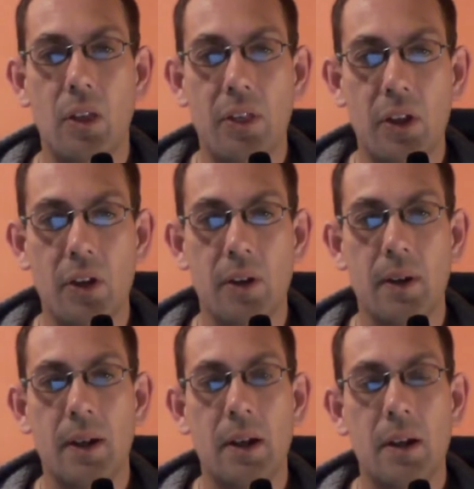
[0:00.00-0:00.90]
Third,
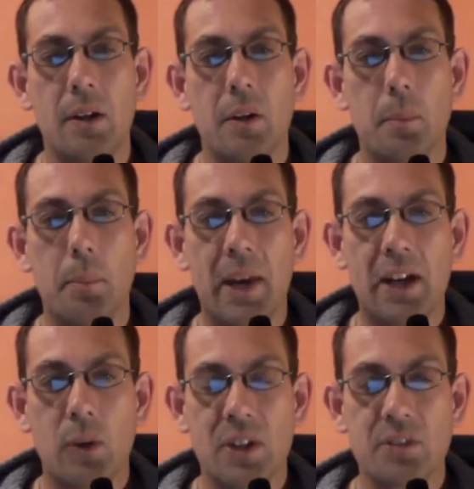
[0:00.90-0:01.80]

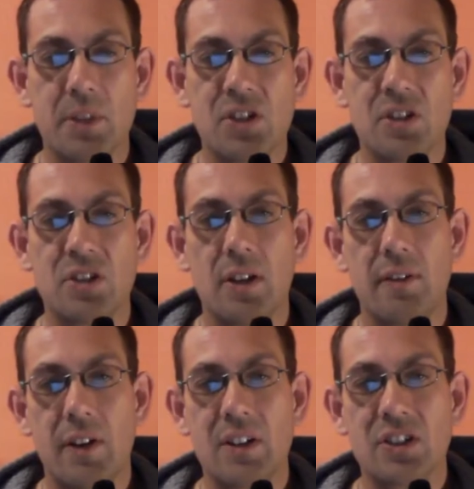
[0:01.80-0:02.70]
microexpressions are
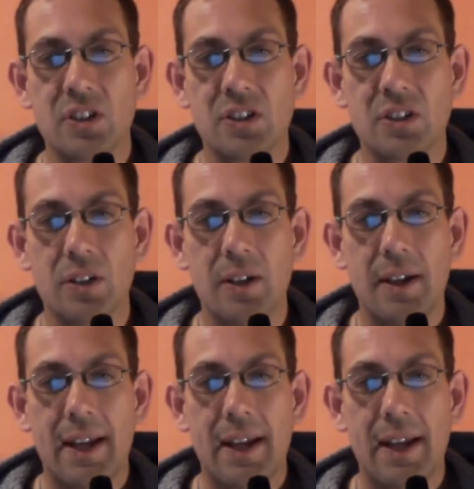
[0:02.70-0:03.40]
very subtle,